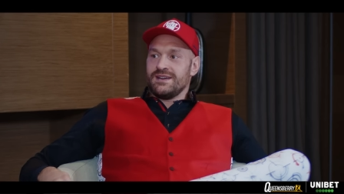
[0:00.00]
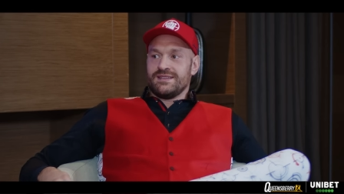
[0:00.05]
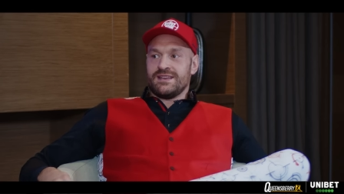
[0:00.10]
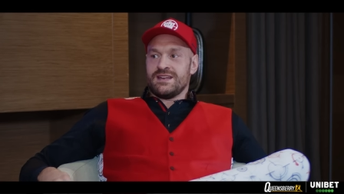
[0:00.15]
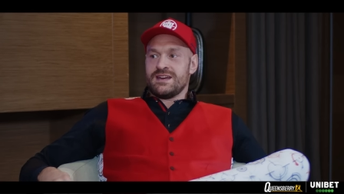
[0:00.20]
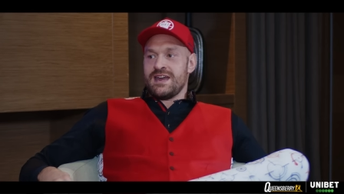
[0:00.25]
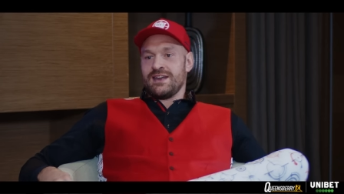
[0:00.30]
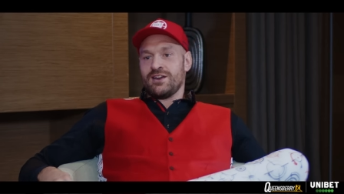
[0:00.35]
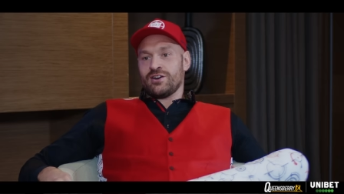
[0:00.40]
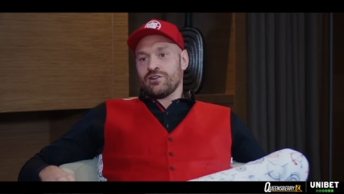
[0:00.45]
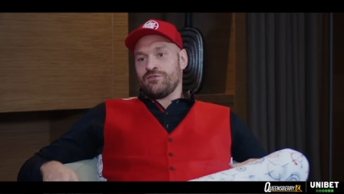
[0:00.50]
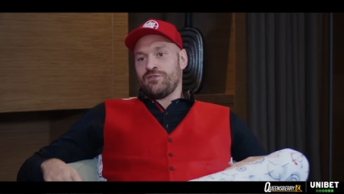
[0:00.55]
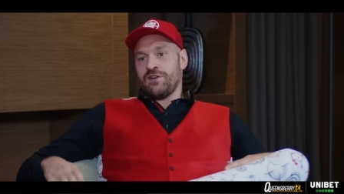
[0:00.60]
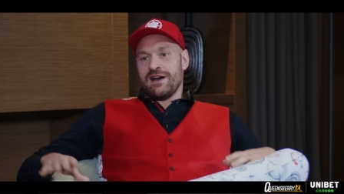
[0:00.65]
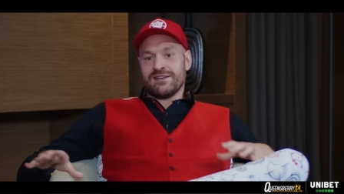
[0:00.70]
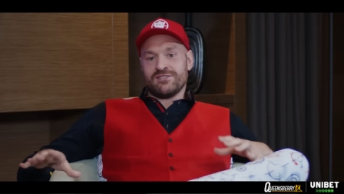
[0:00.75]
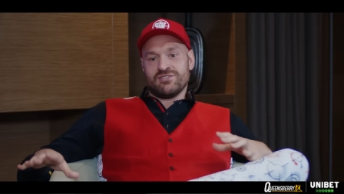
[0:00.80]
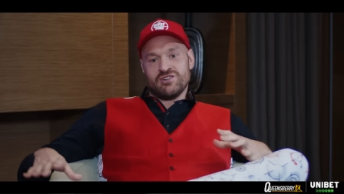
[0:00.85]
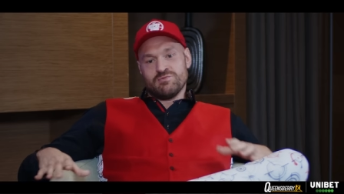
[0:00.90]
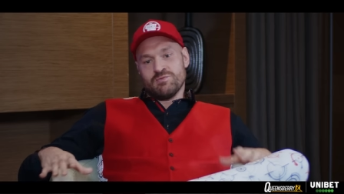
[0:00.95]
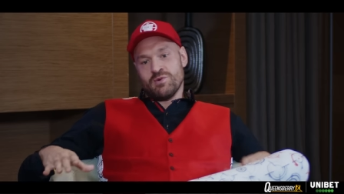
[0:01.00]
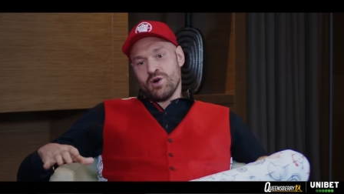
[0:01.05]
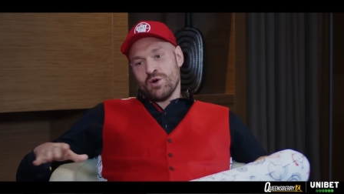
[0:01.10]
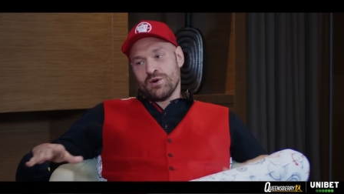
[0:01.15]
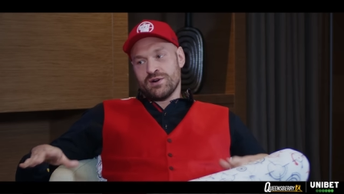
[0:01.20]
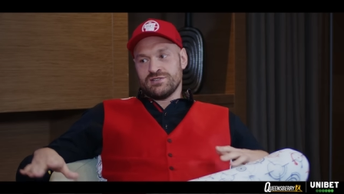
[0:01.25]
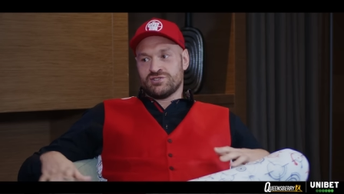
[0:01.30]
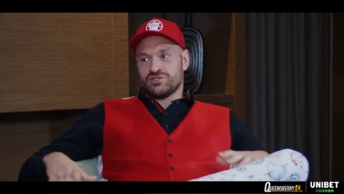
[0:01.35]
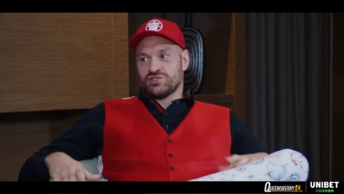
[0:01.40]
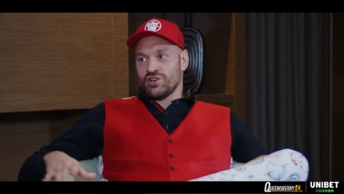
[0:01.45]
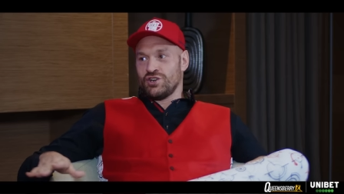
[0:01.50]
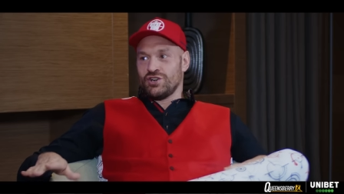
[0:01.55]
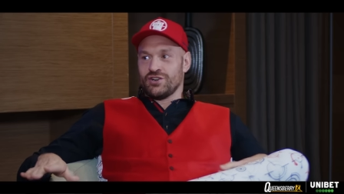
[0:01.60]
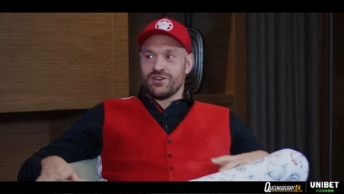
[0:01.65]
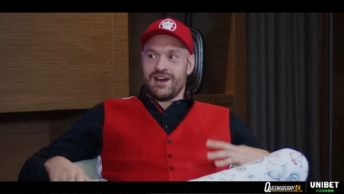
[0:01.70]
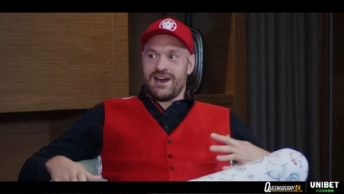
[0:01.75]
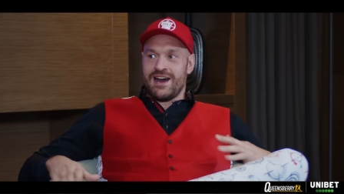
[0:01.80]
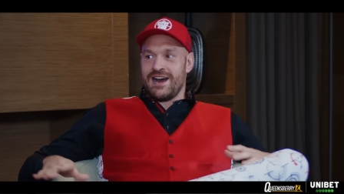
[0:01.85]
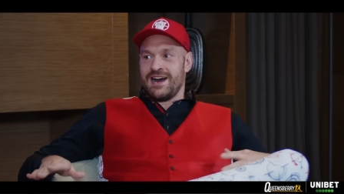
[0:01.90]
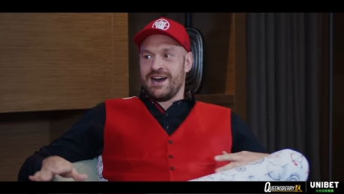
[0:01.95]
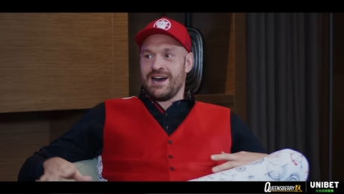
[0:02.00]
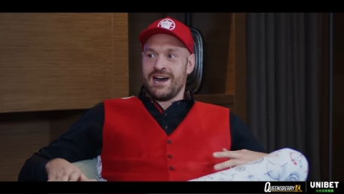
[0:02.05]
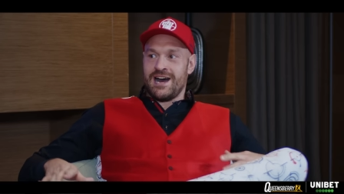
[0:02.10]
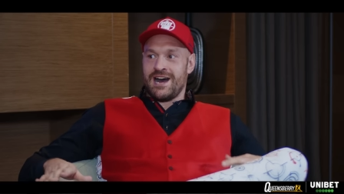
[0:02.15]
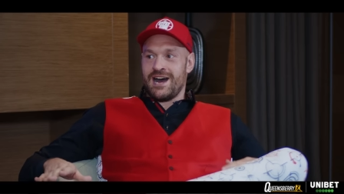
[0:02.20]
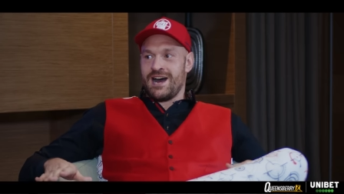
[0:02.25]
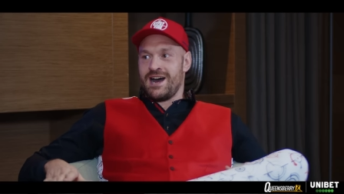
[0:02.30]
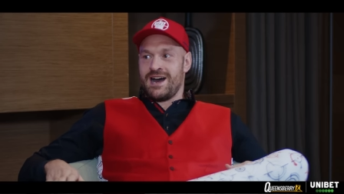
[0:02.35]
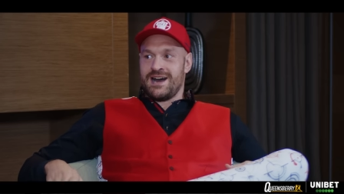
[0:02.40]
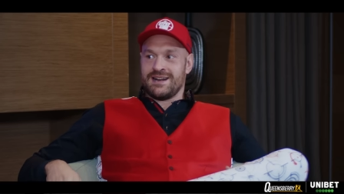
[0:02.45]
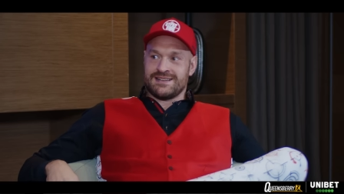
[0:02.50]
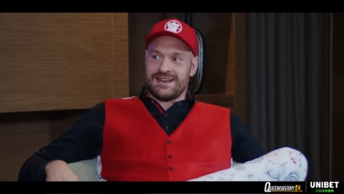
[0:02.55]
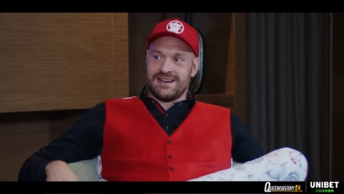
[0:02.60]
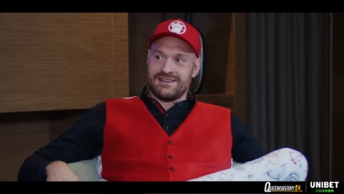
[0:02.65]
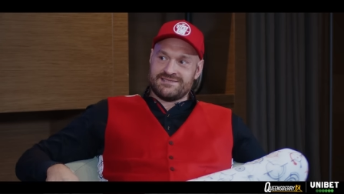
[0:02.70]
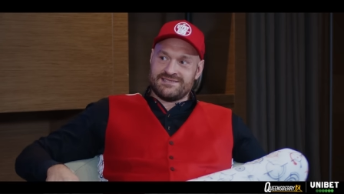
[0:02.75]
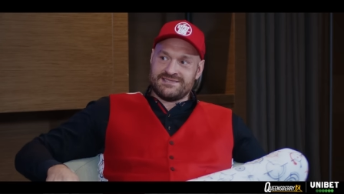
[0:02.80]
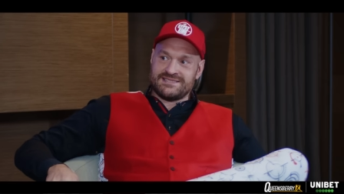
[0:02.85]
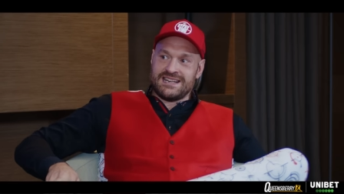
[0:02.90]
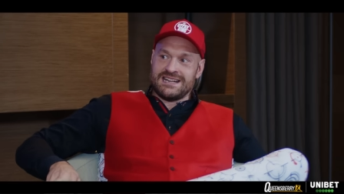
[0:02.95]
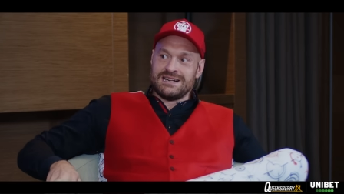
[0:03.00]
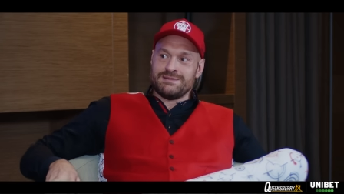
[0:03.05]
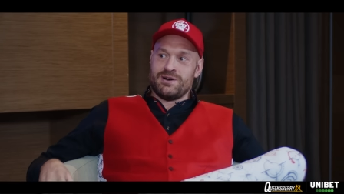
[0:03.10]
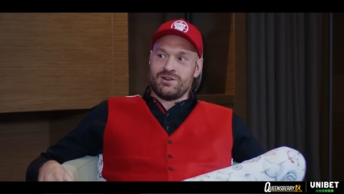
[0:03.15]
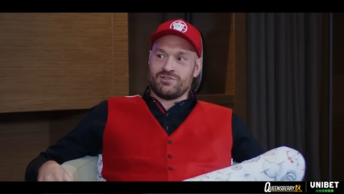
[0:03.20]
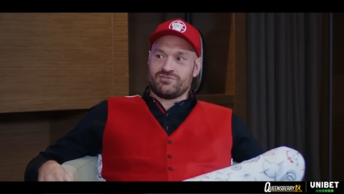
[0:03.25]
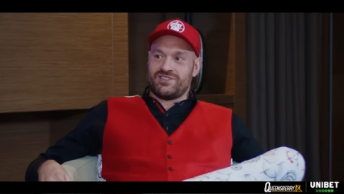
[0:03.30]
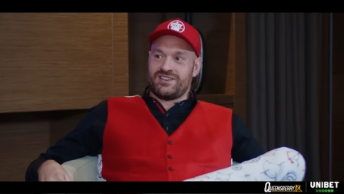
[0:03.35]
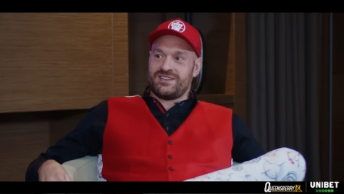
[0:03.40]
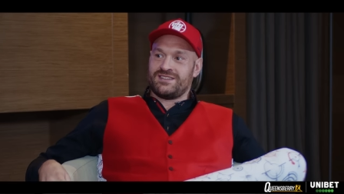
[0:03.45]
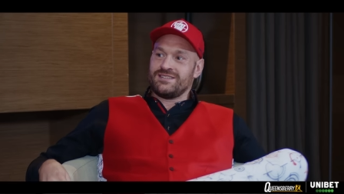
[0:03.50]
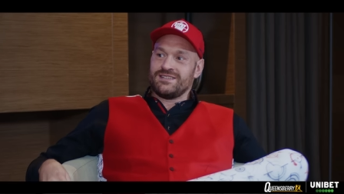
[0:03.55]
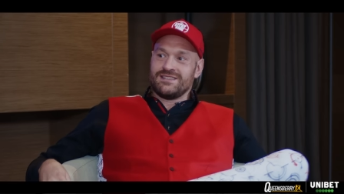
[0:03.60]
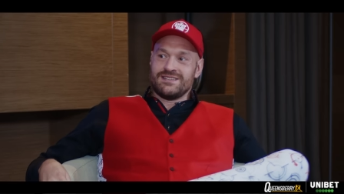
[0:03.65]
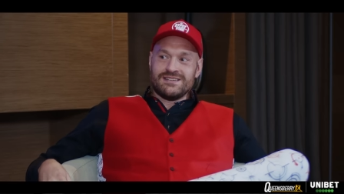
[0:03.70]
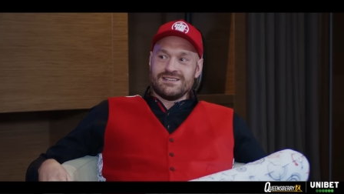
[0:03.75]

They ain't gonna fight no more. He's done." mm Ha ha ha ha. Mm. Tyson's out of boxing.